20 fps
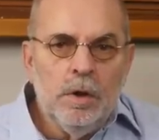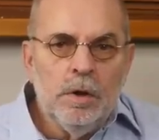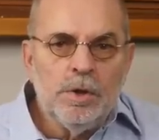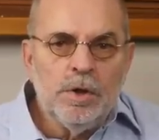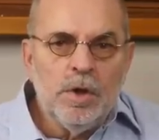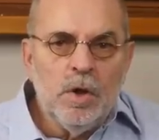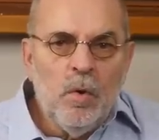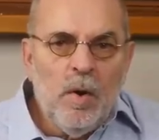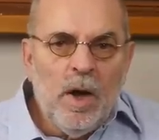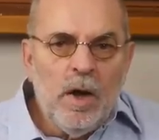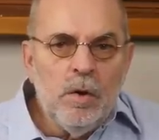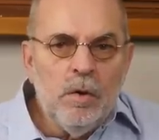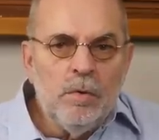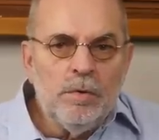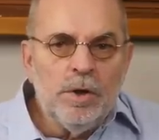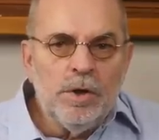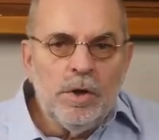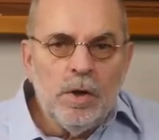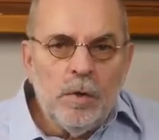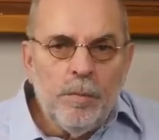So I
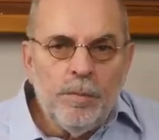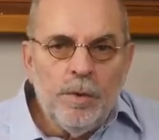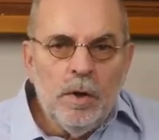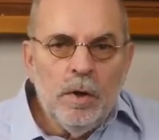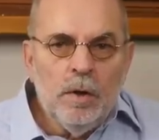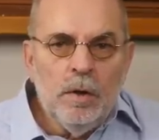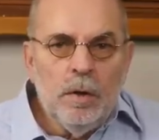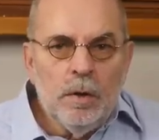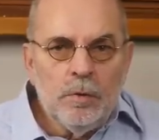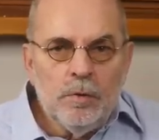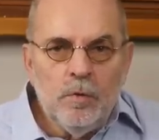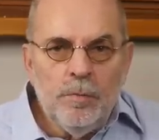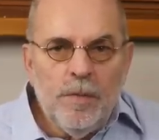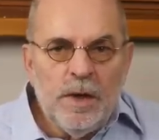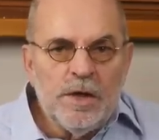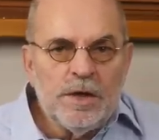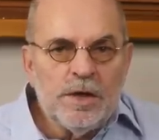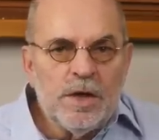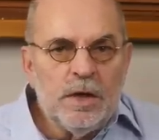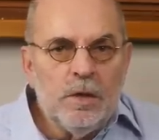hooked it up to
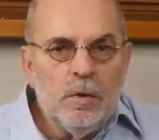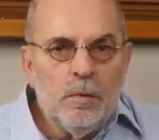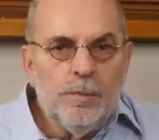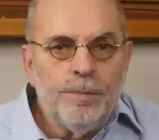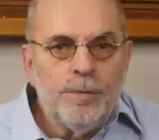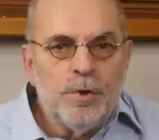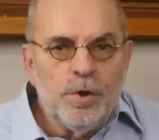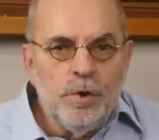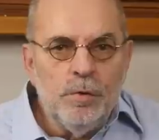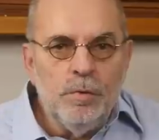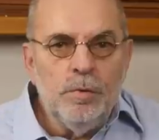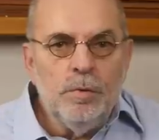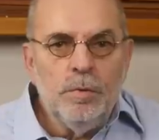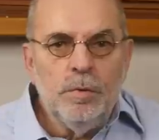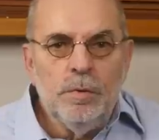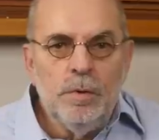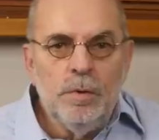my setup 2.